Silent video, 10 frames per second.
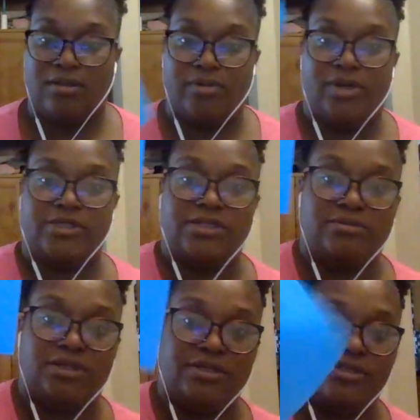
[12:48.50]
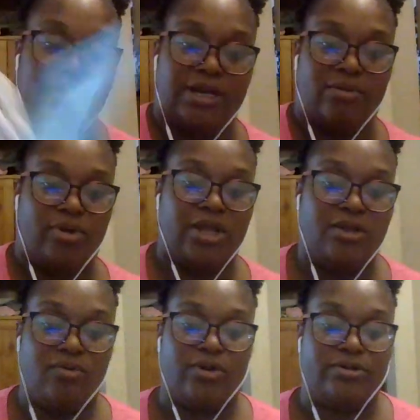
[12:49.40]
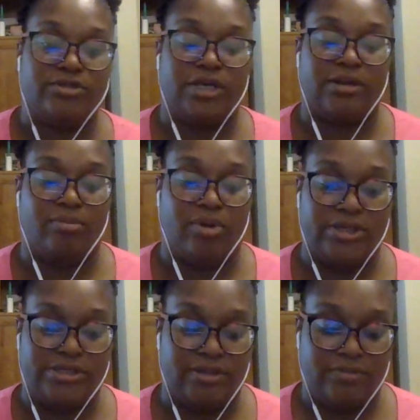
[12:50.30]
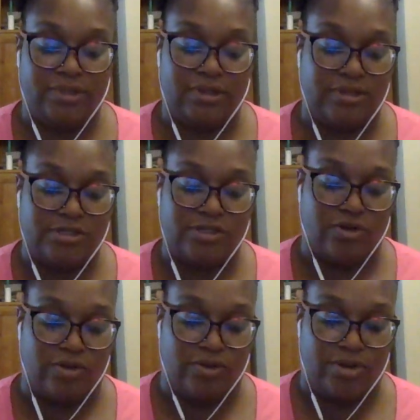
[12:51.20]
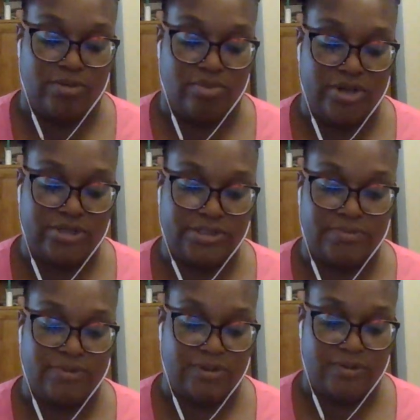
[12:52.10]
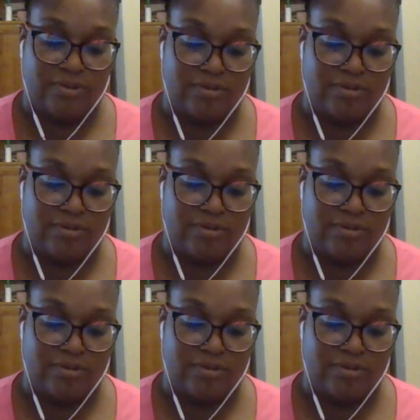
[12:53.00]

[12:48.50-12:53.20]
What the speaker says: Because something is trying to break you, or you're trying to break something. Let's see, are you going to break something?